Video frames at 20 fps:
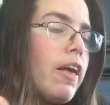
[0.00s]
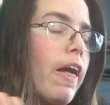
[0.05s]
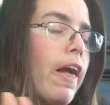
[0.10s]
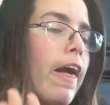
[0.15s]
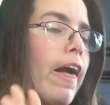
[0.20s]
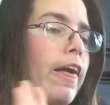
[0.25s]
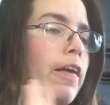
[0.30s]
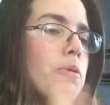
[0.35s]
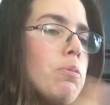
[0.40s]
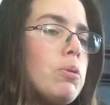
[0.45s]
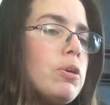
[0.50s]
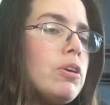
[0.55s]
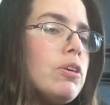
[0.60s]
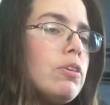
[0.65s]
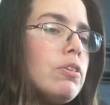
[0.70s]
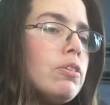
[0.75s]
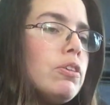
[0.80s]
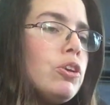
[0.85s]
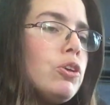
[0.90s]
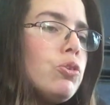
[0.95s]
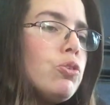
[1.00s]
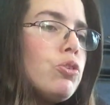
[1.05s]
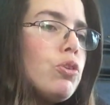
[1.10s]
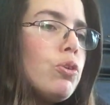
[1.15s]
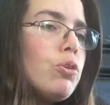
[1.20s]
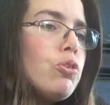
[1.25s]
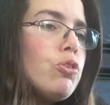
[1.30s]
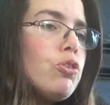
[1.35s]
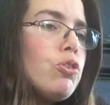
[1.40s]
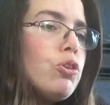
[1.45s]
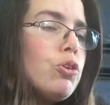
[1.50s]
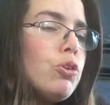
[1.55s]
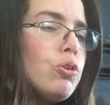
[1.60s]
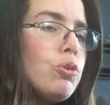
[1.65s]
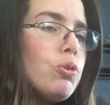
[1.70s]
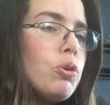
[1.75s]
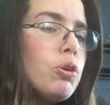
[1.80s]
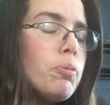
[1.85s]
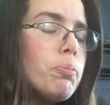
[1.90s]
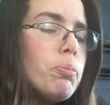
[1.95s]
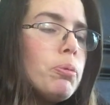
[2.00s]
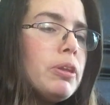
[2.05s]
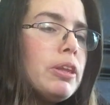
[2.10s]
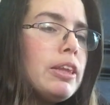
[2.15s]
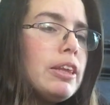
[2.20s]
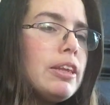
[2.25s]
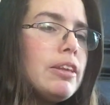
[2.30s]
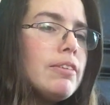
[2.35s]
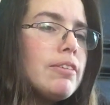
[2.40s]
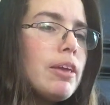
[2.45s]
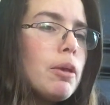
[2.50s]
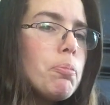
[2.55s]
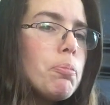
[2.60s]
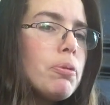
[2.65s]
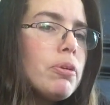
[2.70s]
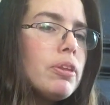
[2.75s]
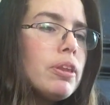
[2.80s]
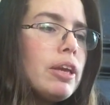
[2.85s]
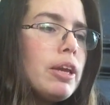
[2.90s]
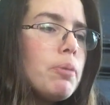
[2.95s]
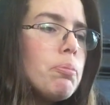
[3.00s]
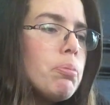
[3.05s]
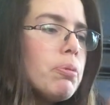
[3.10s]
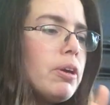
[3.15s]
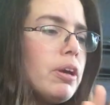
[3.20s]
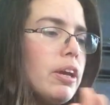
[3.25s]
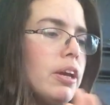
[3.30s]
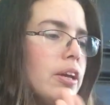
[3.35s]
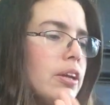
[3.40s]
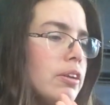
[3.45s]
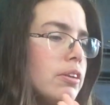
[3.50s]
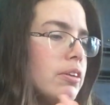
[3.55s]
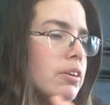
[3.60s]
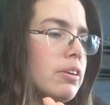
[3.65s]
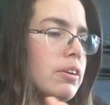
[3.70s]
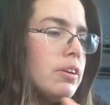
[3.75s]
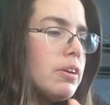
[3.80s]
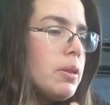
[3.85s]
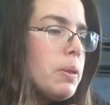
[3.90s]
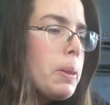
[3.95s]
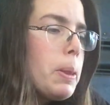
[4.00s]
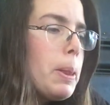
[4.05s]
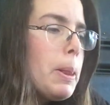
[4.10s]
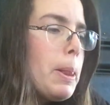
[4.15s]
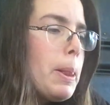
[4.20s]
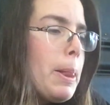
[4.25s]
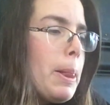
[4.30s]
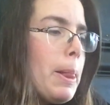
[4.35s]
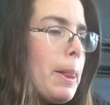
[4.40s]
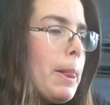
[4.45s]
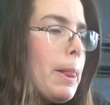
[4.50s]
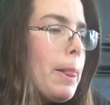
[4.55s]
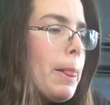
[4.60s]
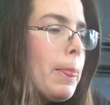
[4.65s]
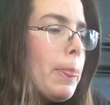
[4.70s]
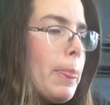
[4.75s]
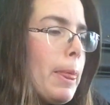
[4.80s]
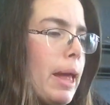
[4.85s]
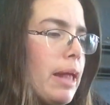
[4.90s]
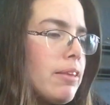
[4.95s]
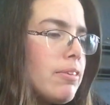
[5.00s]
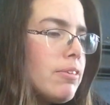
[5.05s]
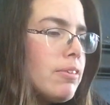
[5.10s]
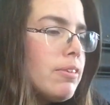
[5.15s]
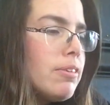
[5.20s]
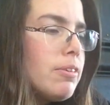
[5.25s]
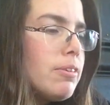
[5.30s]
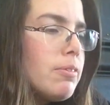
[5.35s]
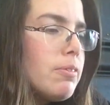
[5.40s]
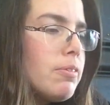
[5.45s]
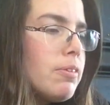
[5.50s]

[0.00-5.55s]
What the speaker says: I will use those two completely separately, but that's...